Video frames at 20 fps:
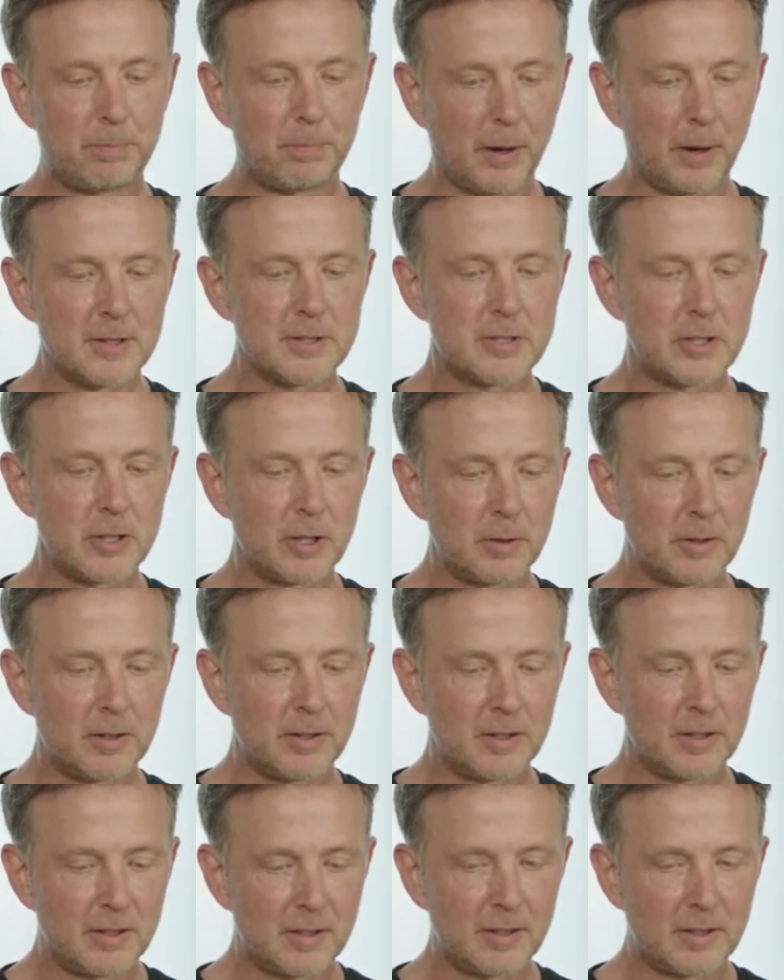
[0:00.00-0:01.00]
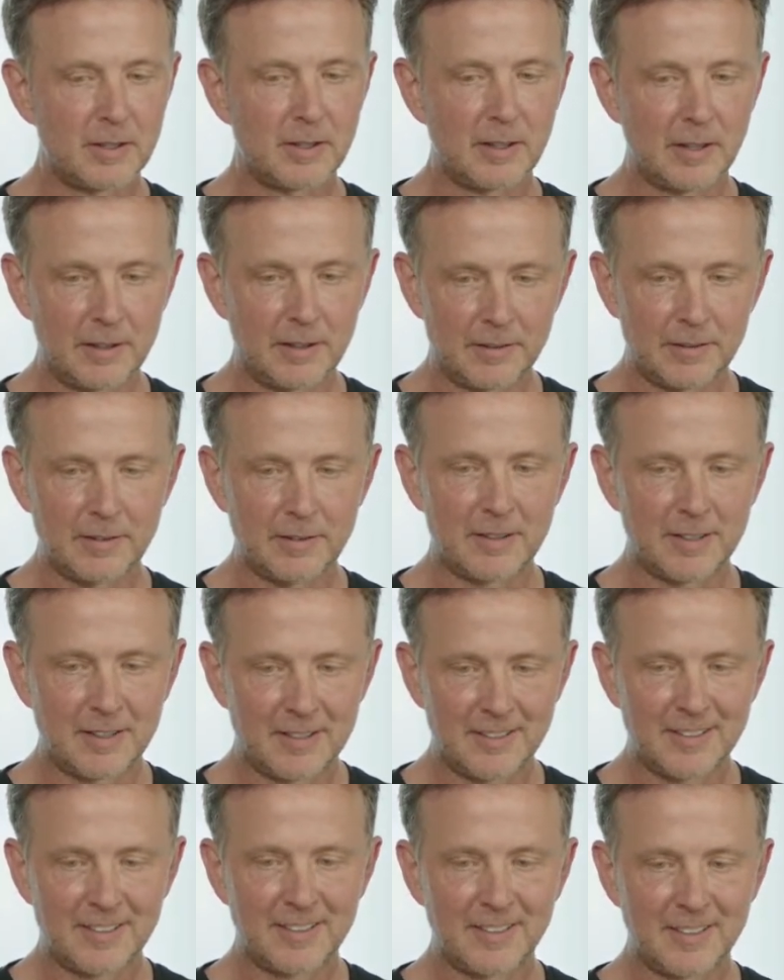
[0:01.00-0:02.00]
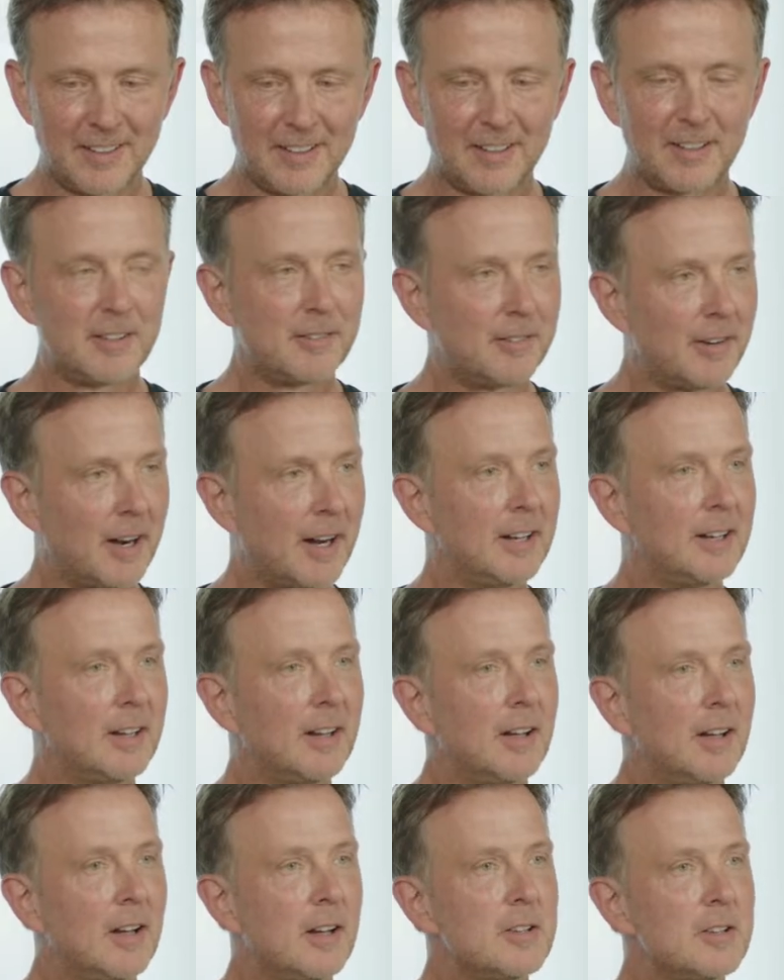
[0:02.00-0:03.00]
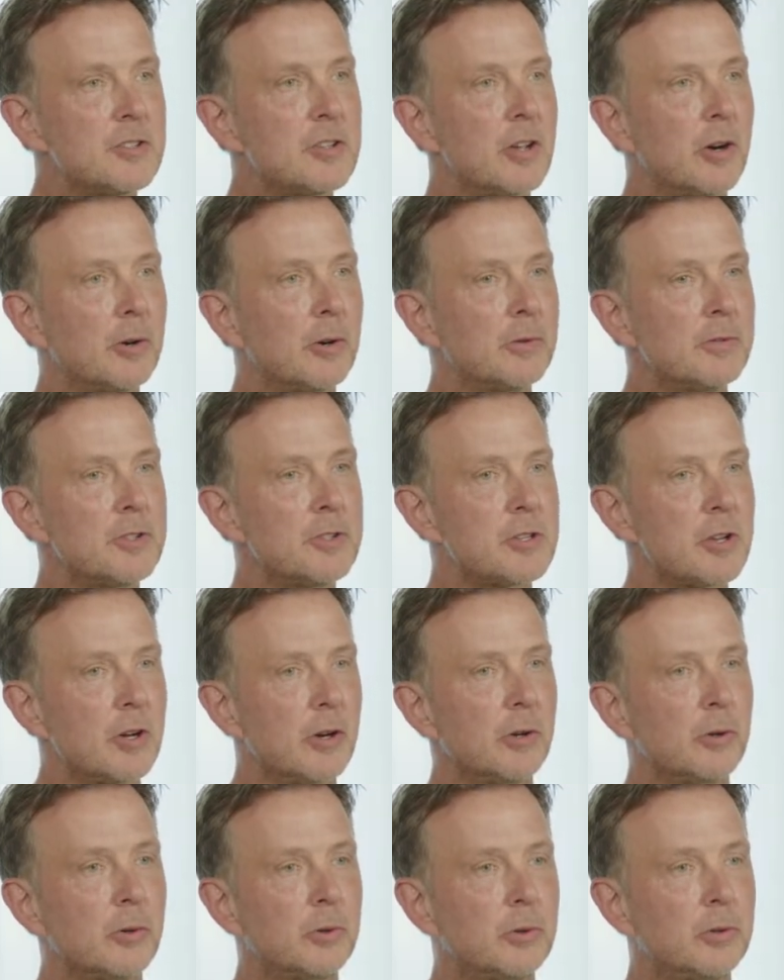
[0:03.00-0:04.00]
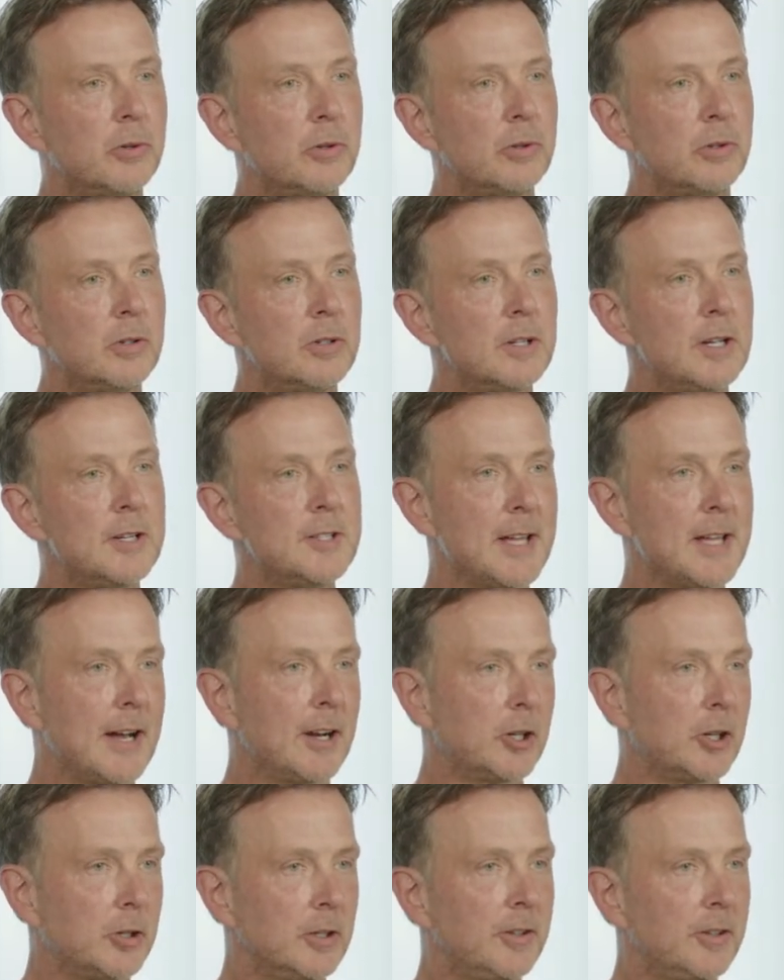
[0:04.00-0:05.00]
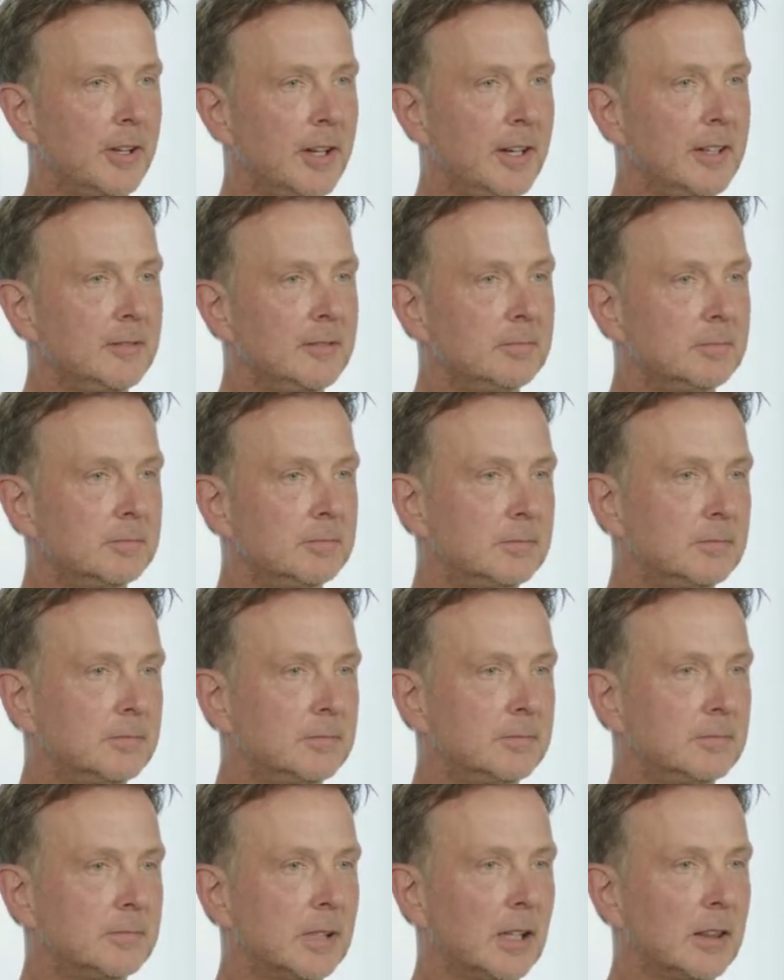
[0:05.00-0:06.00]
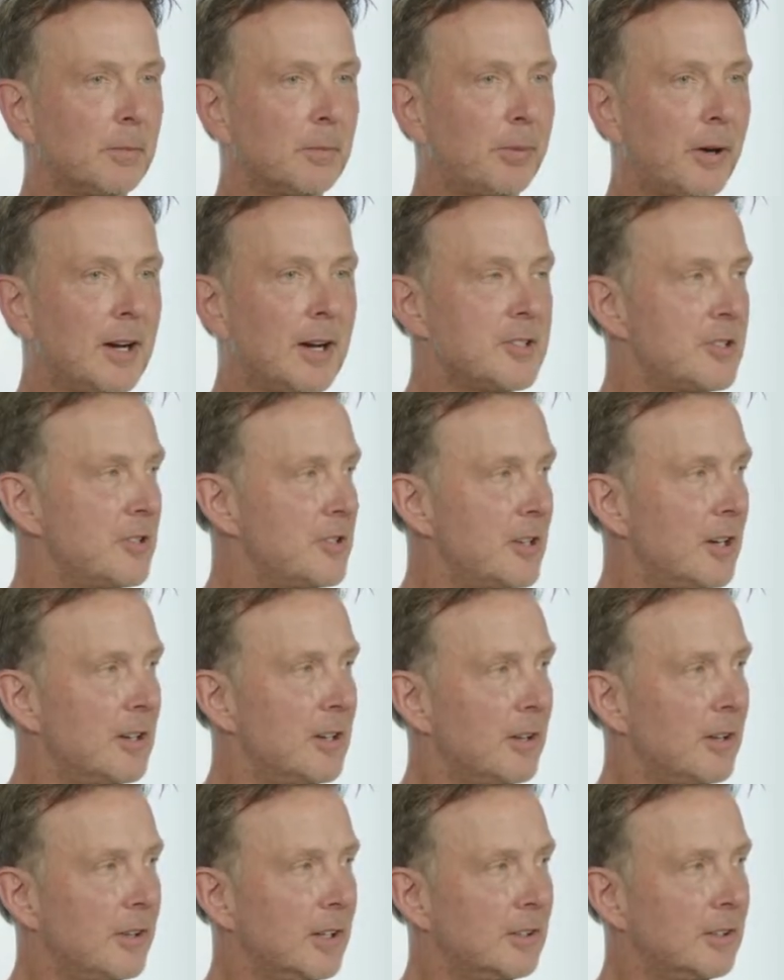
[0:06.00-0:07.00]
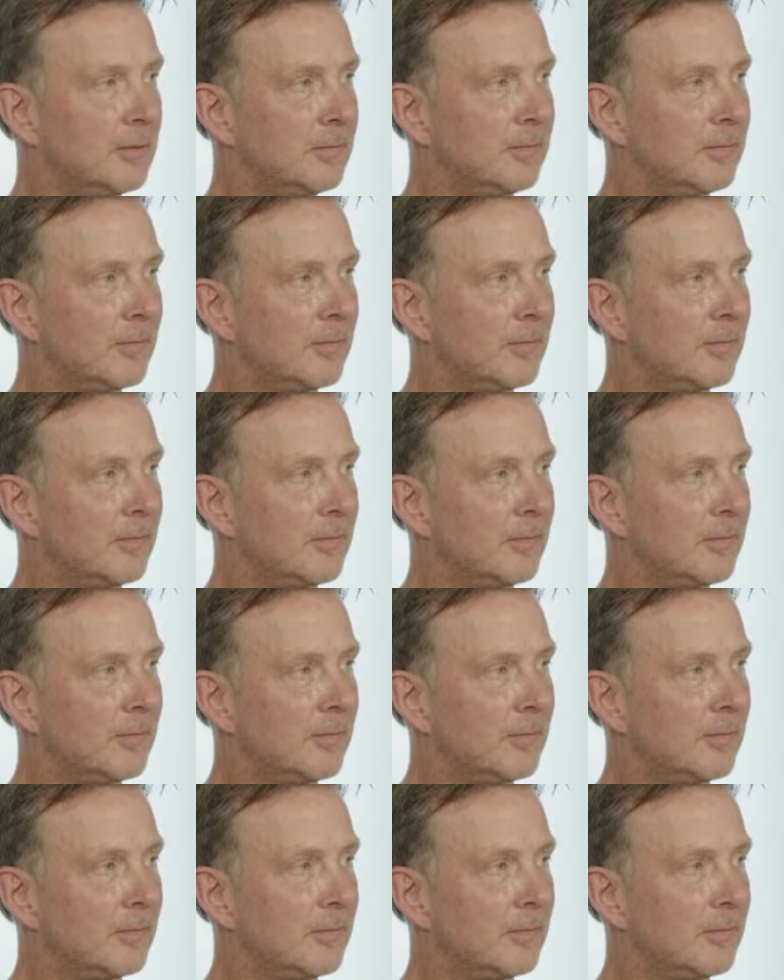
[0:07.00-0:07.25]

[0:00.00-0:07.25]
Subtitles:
But ExxonMobil is mining Bitcoin. Right. So is that a good thing that the price has done nothing?